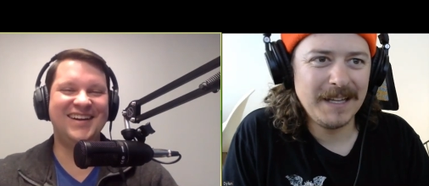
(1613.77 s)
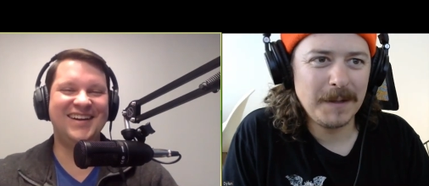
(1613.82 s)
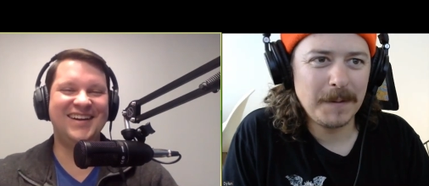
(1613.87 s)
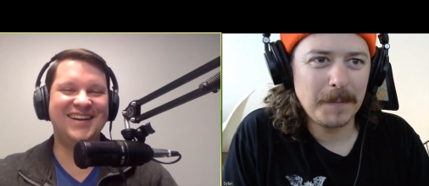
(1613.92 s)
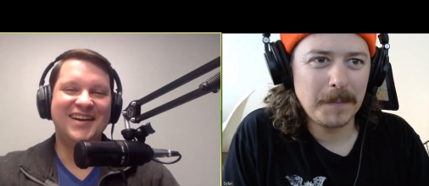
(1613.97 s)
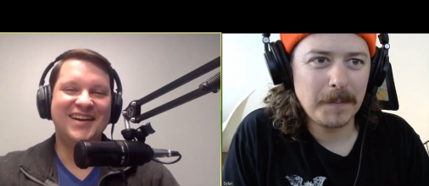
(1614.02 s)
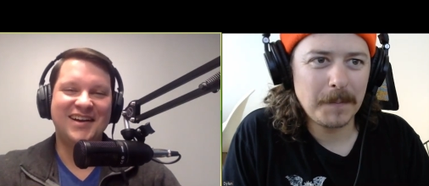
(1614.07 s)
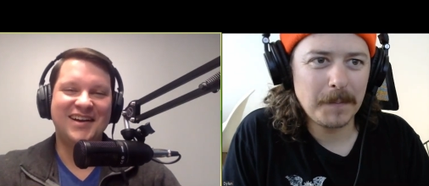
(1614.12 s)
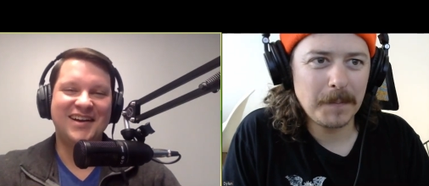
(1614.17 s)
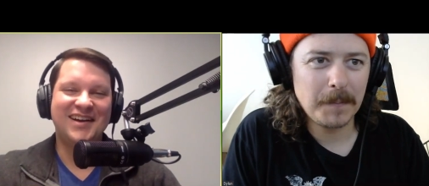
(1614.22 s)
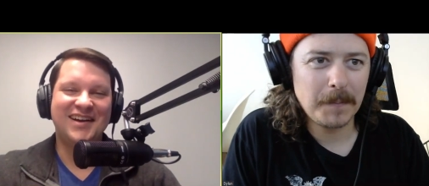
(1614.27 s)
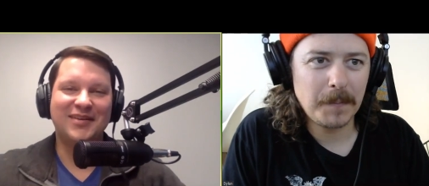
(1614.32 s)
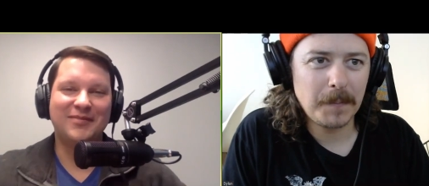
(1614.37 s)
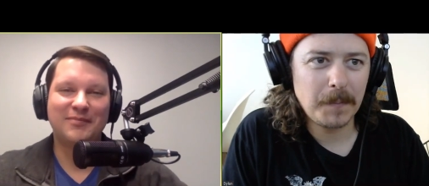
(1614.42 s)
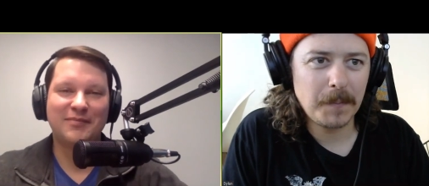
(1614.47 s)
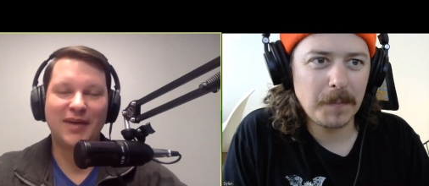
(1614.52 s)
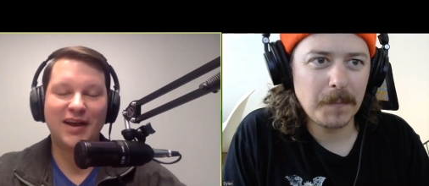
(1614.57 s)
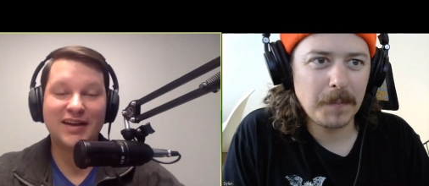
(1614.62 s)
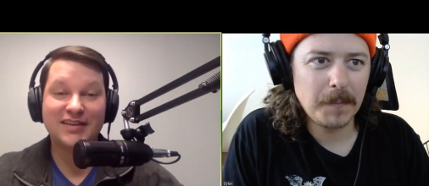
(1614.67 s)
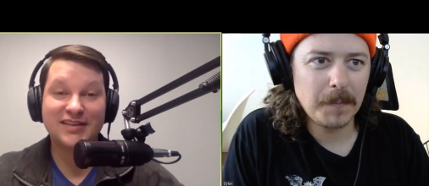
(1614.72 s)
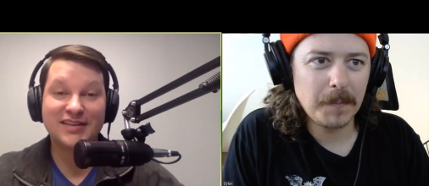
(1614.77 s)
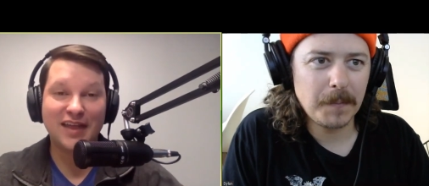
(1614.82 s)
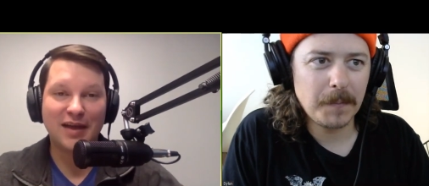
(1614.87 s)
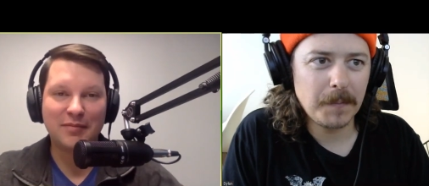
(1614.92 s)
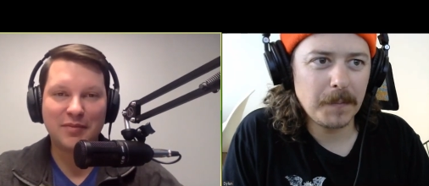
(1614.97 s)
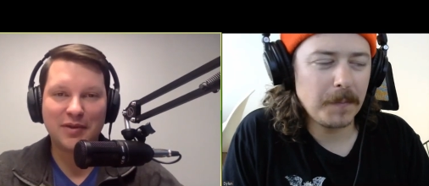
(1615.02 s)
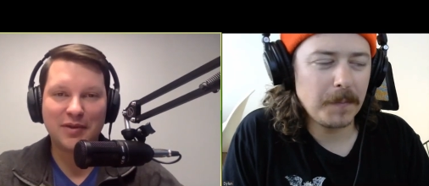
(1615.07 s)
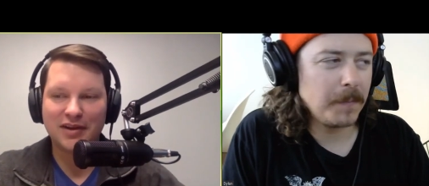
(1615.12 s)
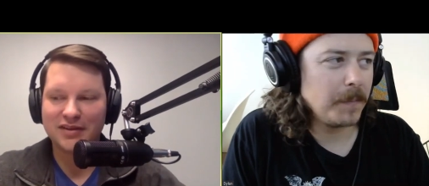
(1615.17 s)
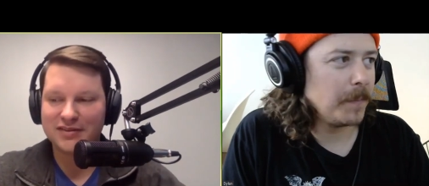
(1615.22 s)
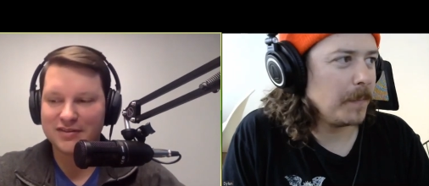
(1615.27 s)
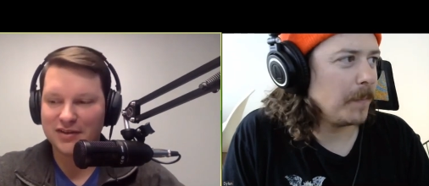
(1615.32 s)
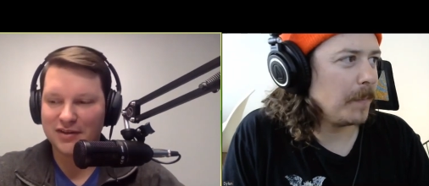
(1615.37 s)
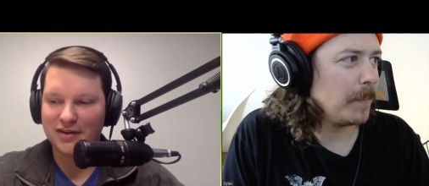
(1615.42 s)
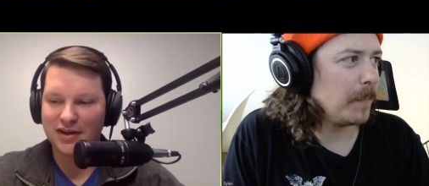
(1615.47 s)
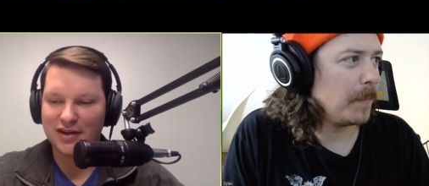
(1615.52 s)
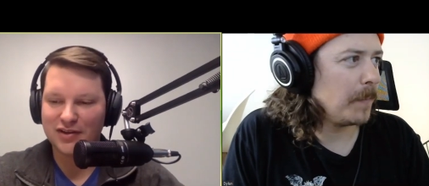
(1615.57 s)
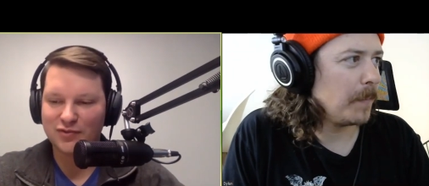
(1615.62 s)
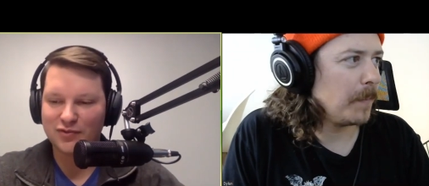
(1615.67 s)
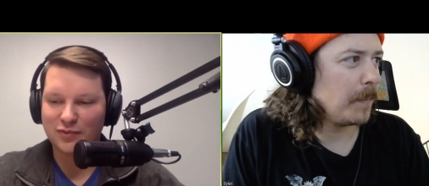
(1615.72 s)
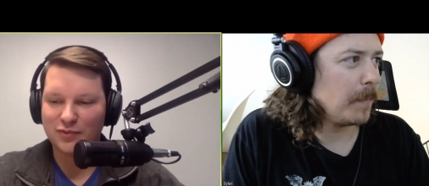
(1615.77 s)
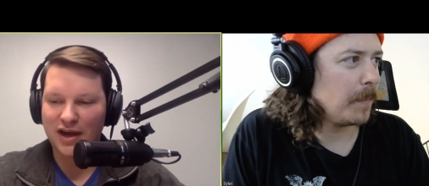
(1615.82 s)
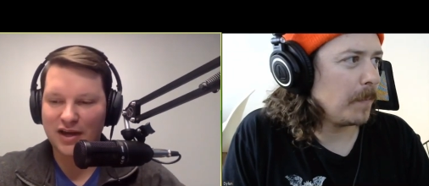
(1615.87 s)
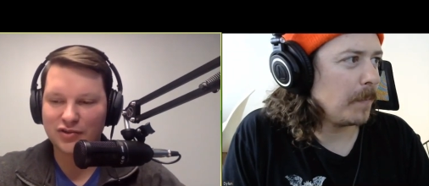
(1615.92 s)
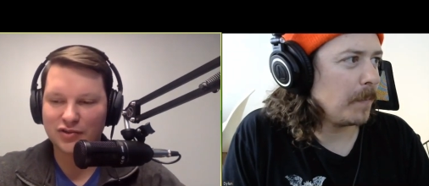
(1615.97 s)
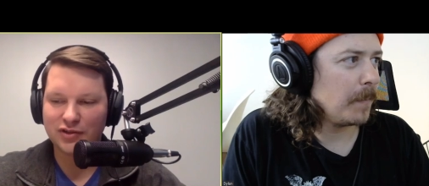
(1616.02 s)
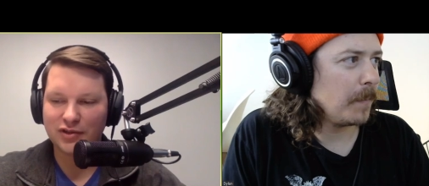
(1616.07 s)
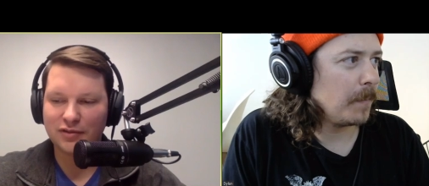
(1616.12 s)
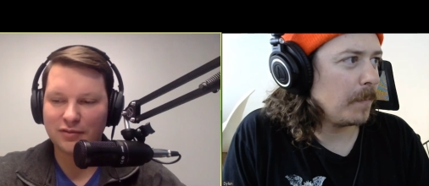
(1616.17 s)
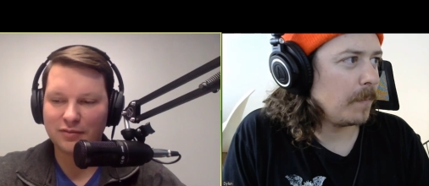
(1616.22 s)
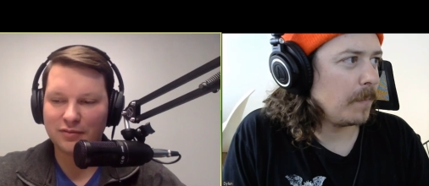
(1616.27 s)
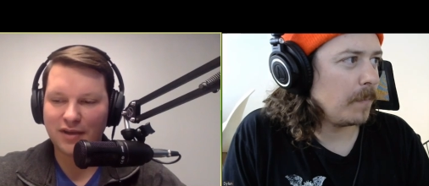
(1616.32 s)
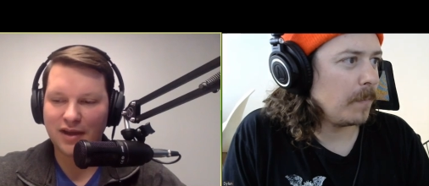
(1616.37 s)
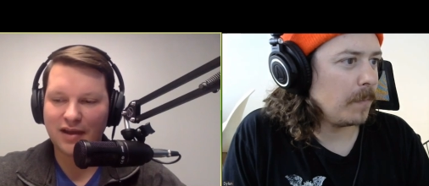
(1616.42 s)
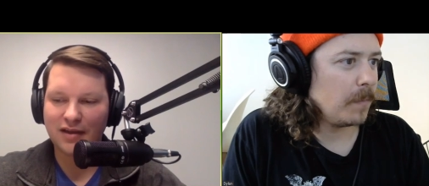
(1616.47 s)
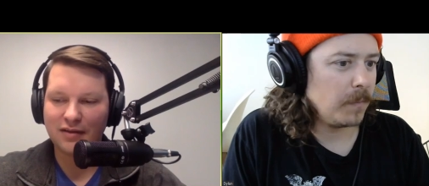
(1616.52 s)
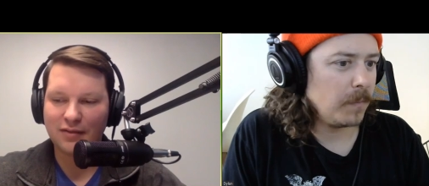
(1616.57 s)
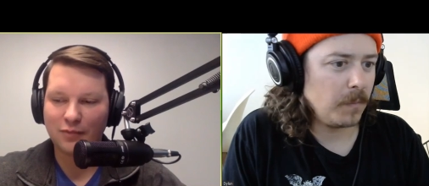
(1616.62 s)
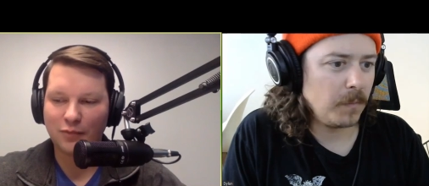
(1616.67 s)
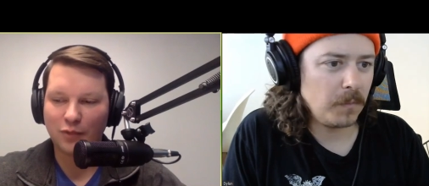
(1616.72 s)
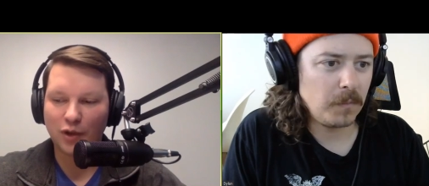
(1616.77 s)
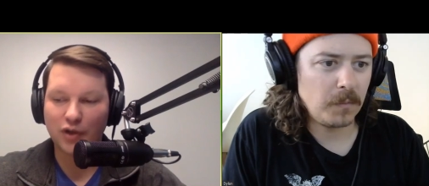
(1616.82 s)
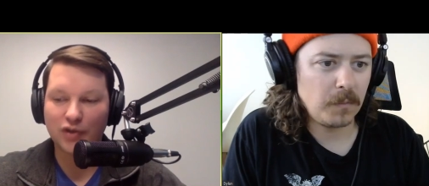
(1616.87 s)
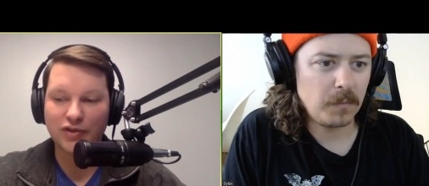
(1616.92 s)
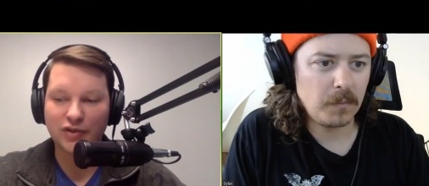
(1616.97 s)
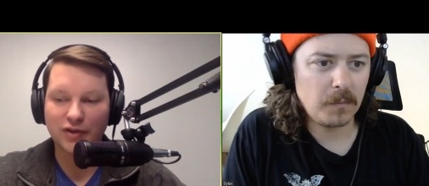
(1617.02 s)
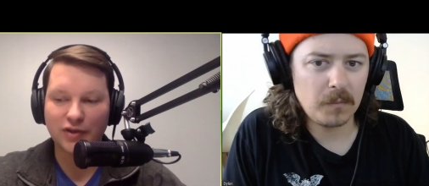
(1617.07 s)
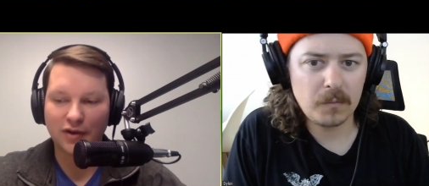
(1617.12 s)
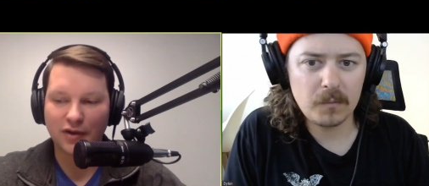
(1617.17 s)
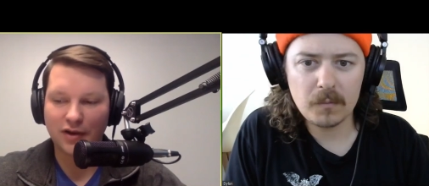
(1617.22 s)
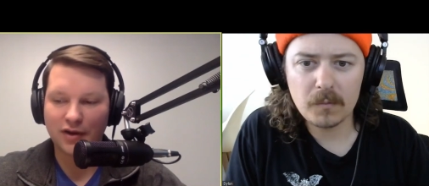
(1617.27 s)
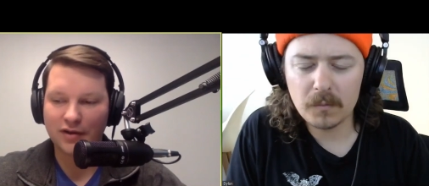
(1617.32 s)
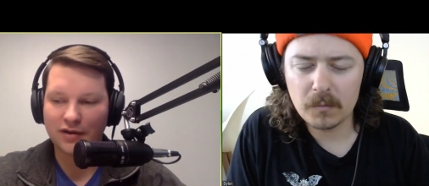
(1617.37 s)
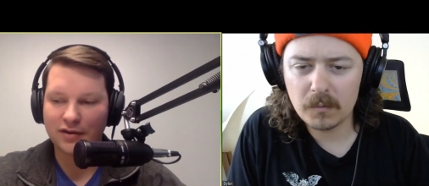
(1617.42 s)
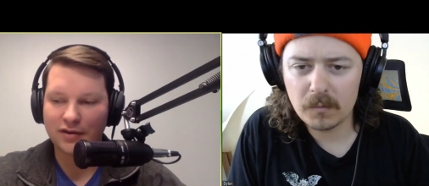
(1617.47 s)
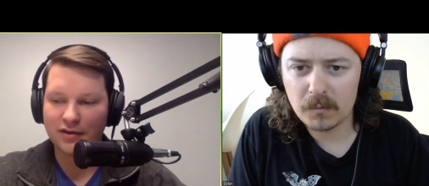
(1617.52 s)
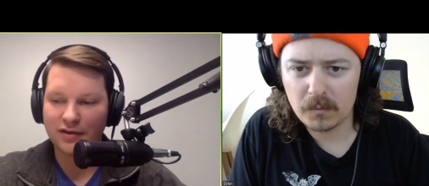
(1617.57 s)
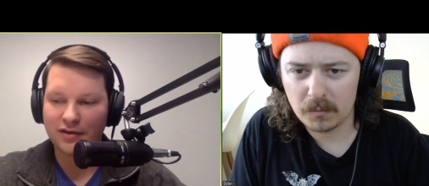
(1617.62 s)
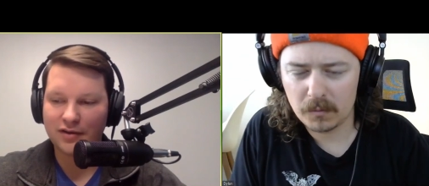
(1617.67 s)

Speaker 1: um, I say that because Dylan has actually worked on